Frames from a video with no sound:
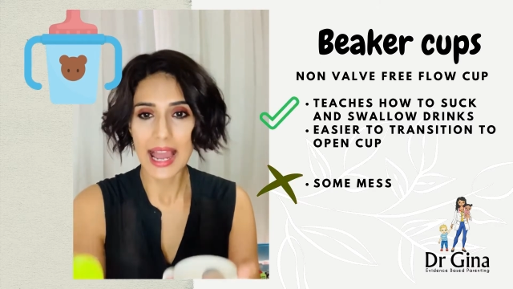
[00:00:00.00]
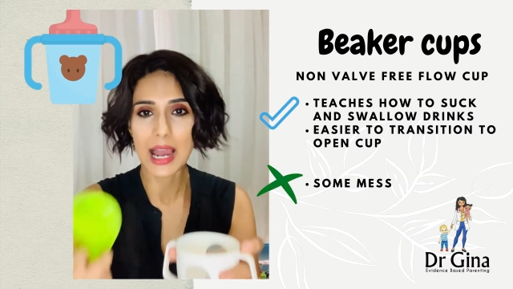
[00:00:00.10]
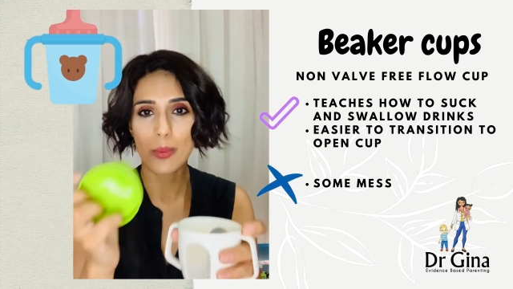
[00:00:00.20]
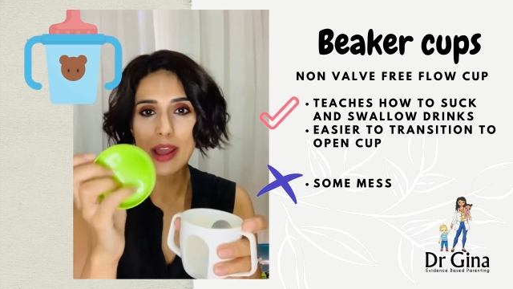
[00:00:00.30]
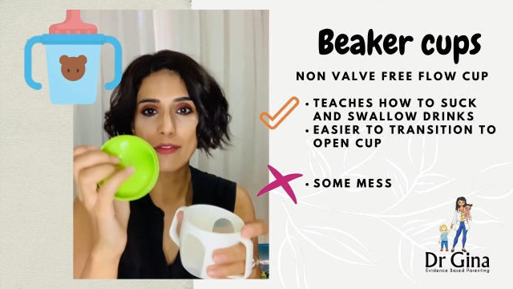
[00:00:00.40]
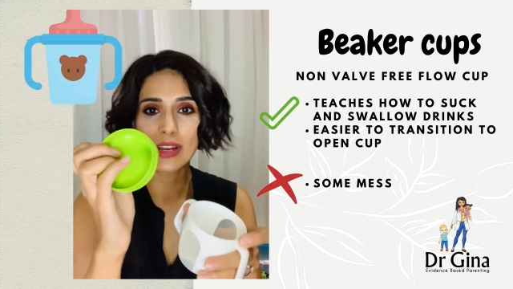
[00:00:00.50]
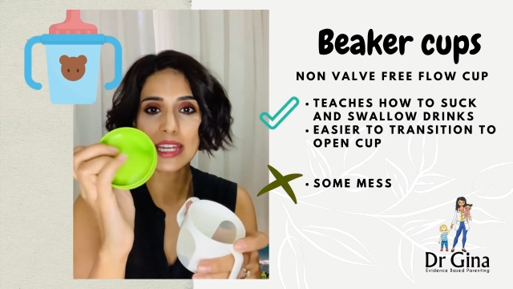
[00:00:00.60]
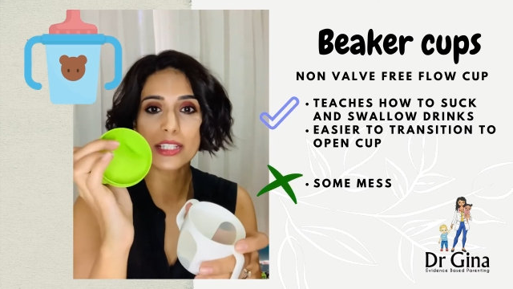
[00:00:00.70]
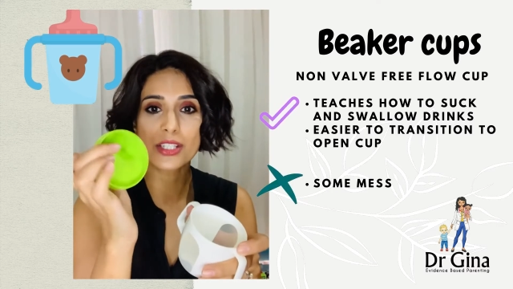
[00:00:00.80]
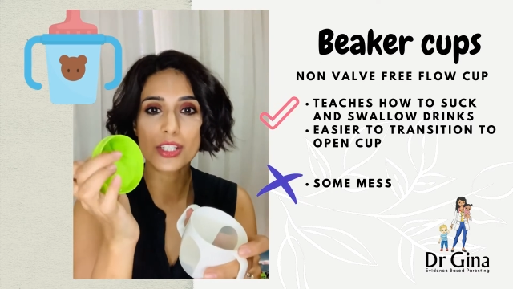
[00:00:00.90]
However,
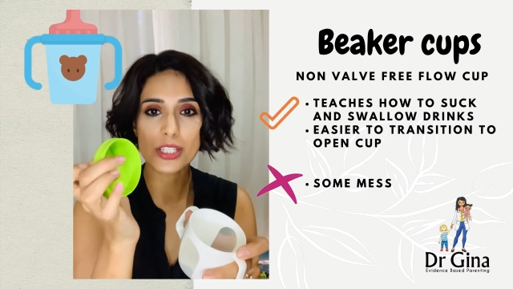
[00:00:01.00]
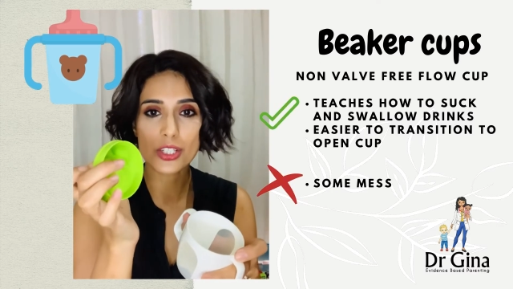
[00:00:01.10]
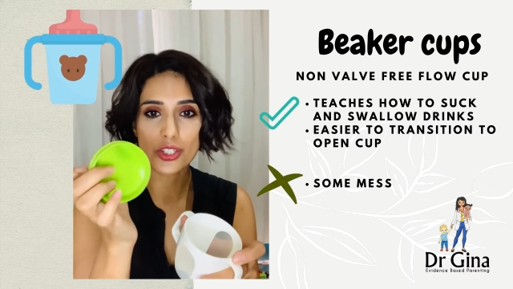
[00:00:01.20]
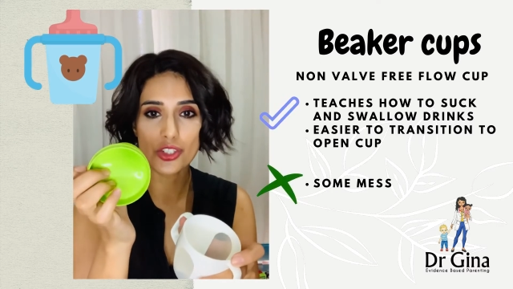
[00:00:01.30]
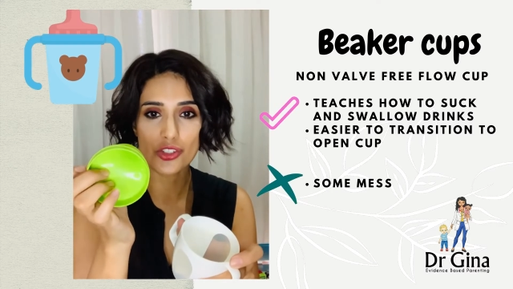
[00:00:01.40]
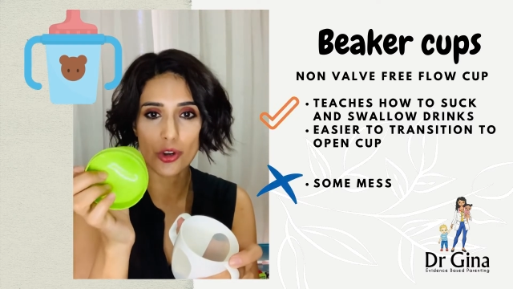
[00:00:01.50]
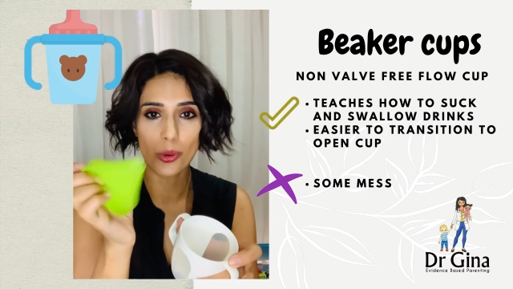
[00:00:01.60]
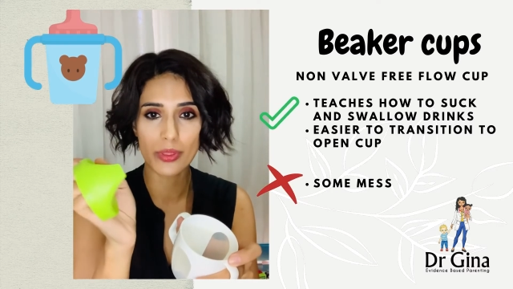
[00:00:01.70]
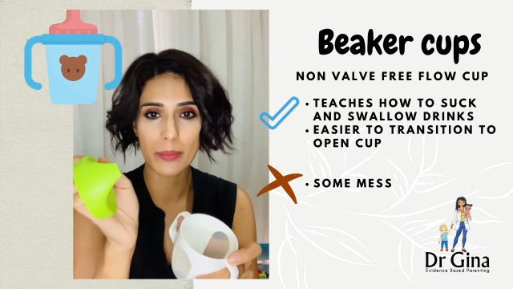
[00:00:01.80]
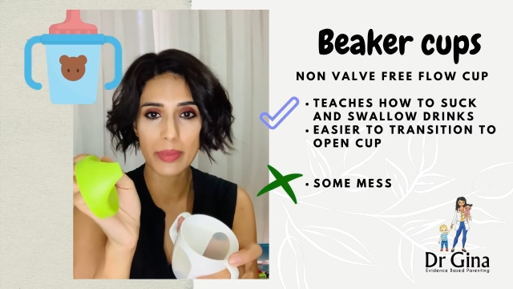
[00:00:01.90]
it does
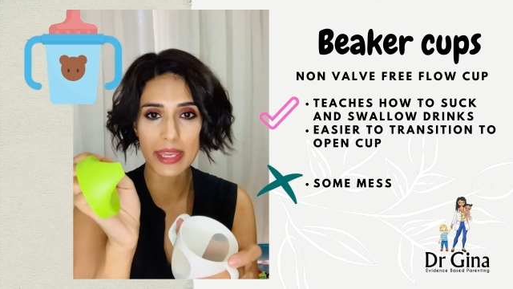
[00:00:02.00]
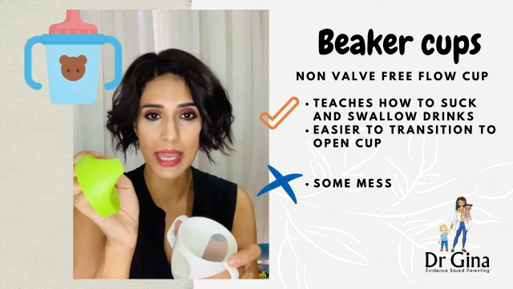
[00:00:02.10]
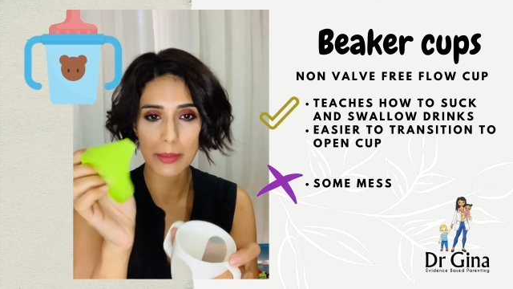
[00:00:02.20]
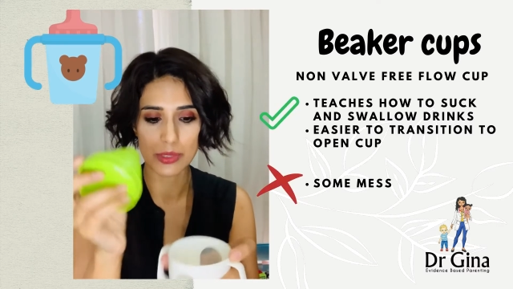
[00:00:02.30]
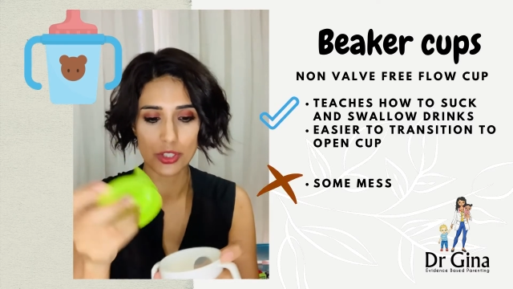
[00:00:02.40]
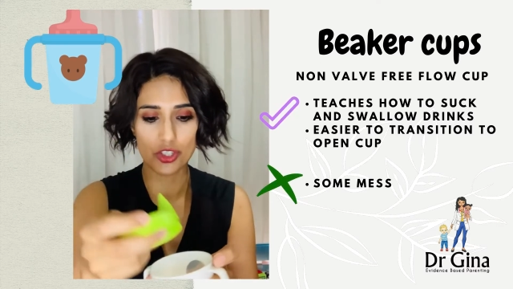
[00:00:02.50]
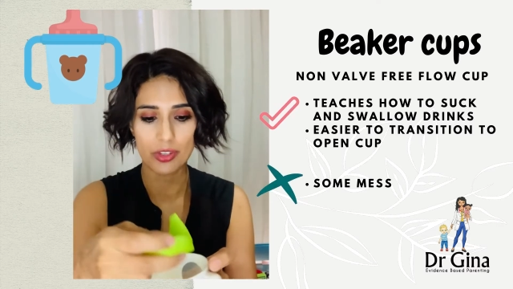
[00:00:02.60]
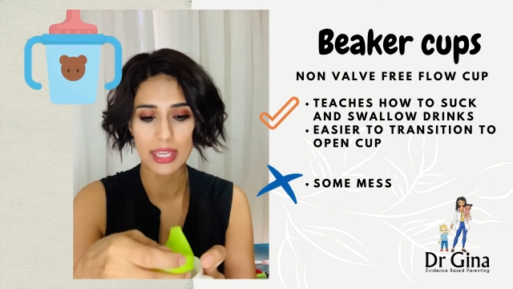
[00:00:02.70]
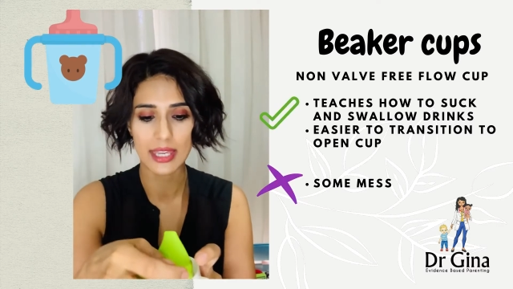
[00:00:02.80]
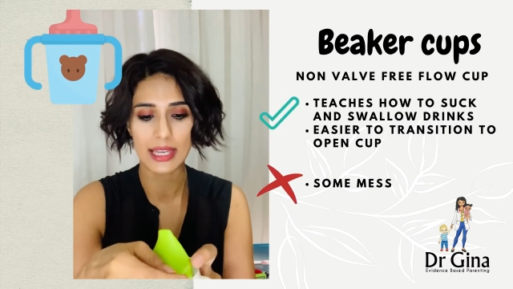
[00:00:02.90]
control them being able to
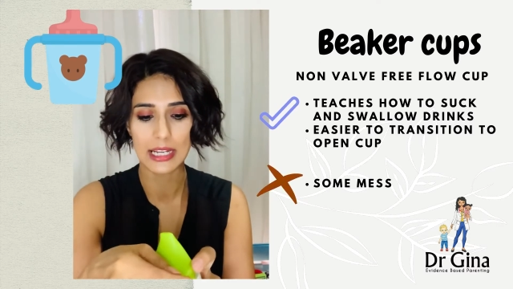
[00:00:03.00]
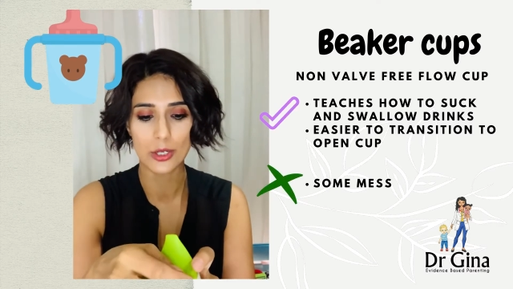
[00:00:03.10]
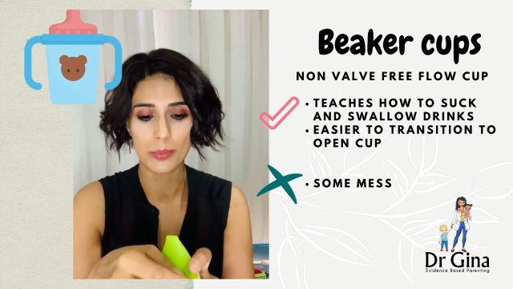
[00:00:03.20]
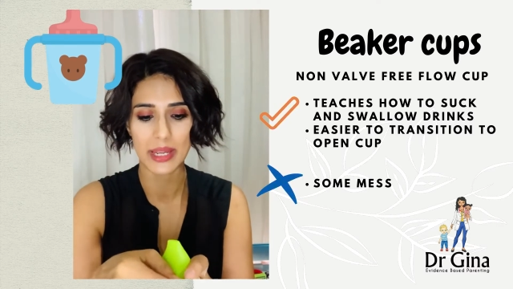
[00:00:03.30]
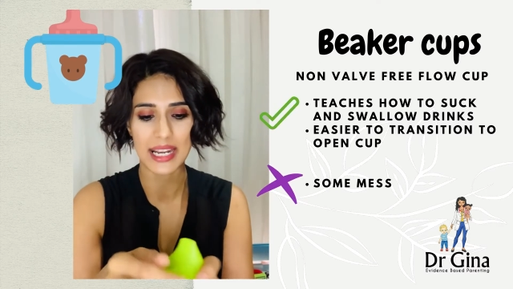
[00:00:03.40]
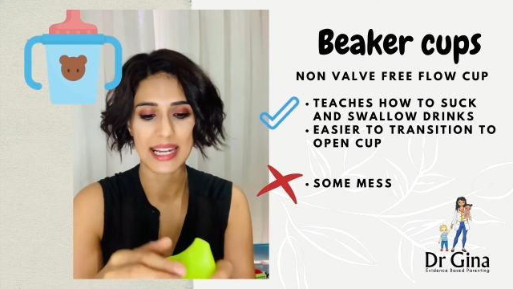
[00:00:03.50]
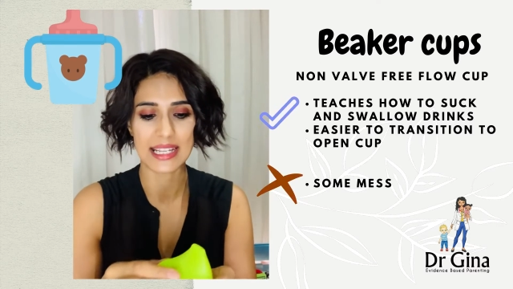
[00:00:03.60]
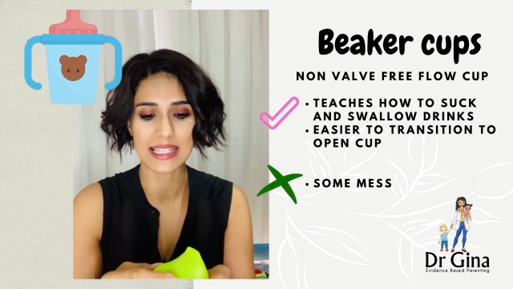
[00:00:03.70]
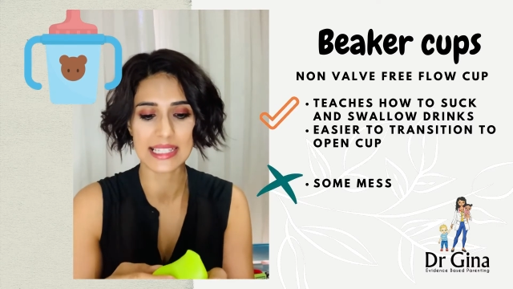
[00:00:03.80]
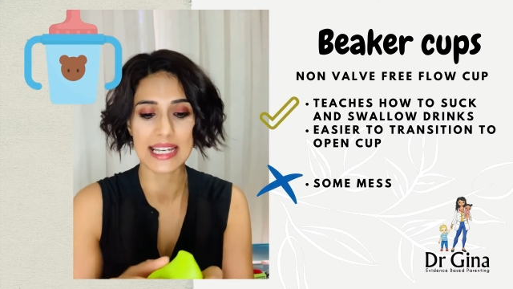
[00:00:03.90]
drink a little bit, and
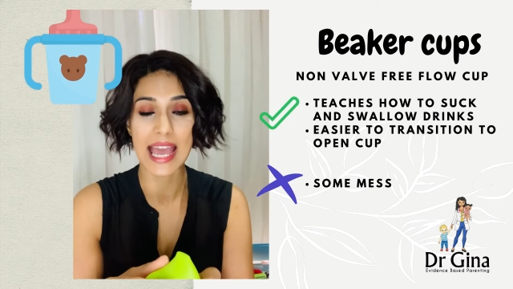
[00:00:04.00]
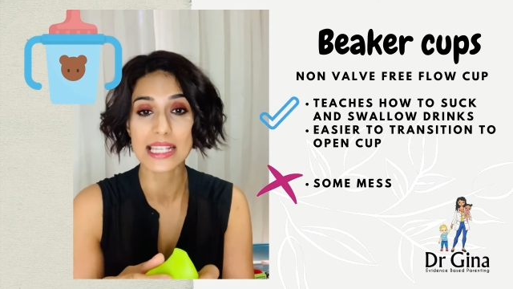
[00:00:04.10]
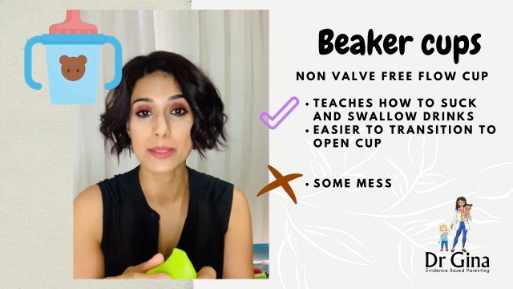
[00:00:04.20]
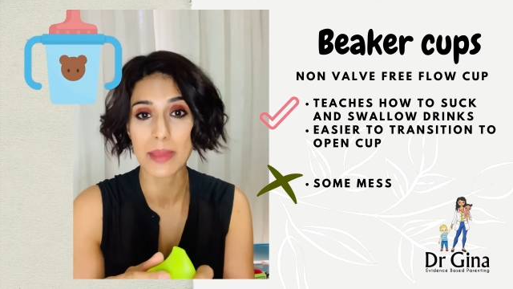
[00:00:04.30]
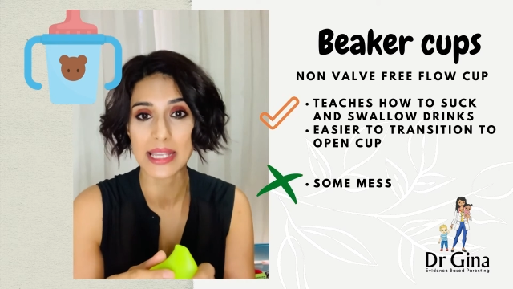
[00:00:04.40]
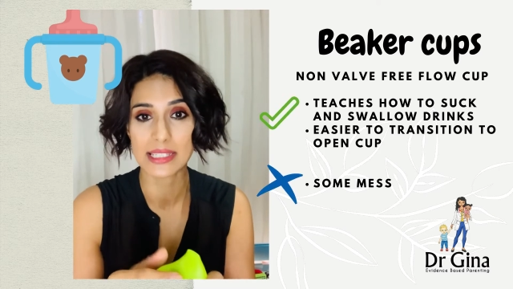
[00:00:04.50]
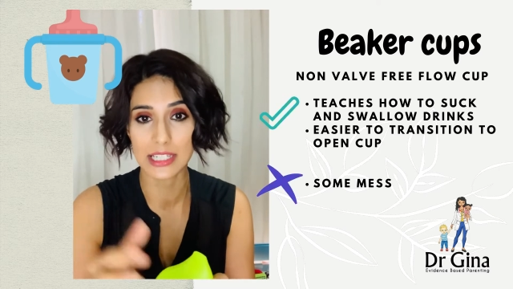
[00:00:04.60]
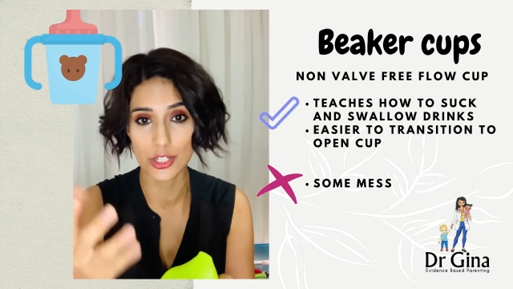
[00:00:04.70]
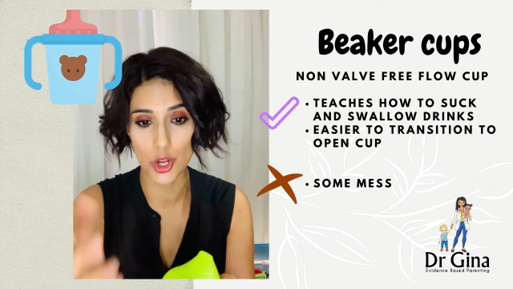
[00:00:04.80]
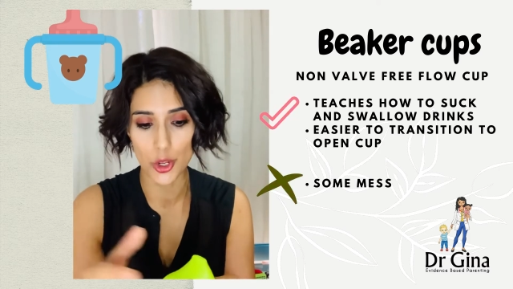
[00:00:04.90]
it's less mess
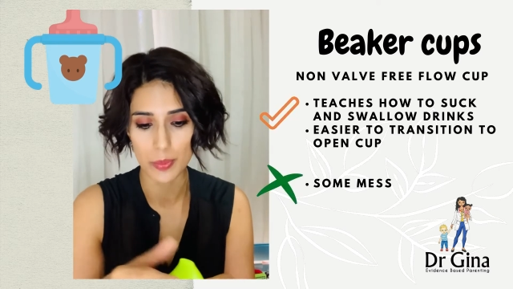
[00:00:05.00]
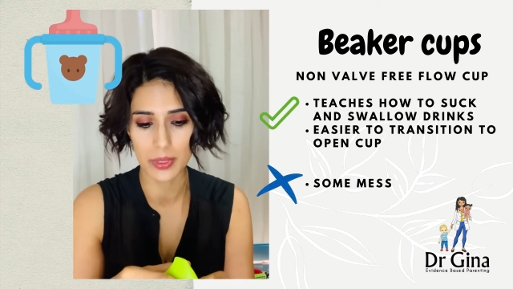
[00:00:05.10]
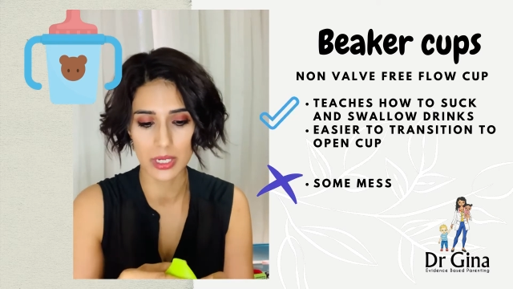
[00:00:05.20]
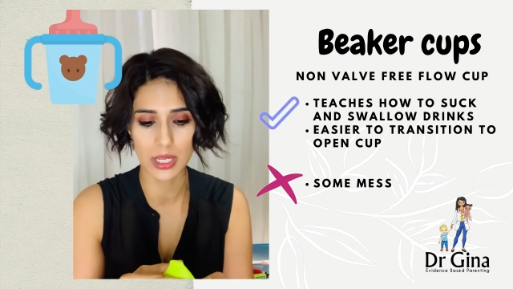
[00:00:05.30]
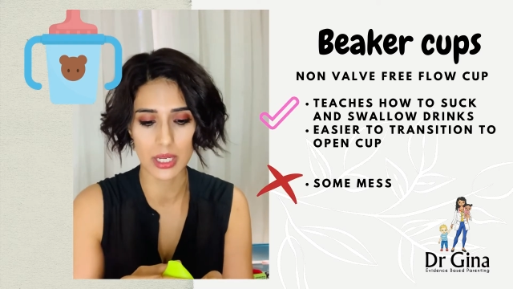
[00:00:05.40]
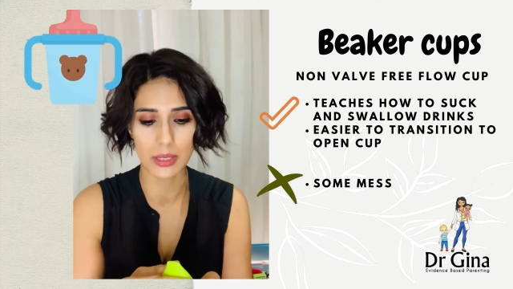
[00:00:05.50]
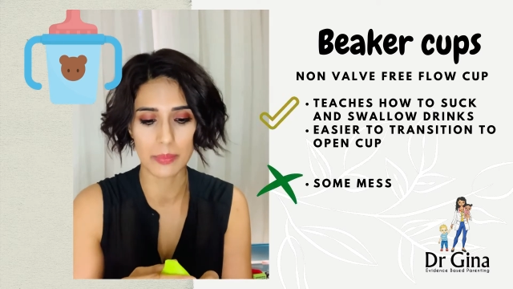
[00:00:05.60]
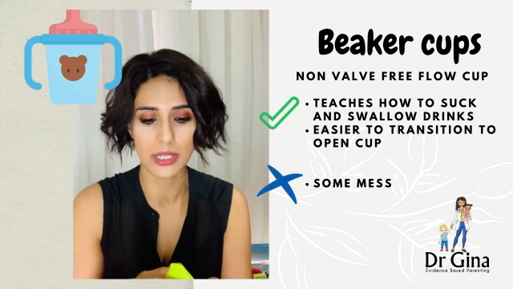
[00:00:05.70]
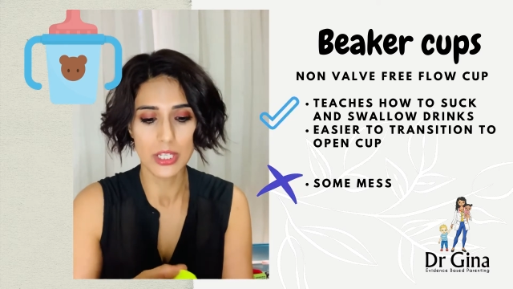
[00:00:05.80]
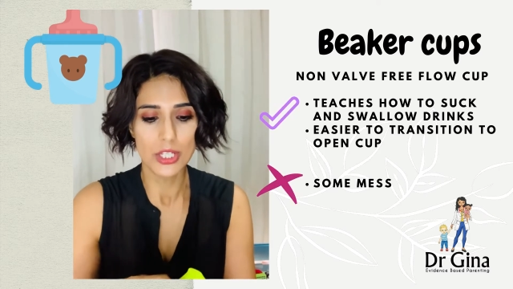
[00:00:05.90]
than an open cup.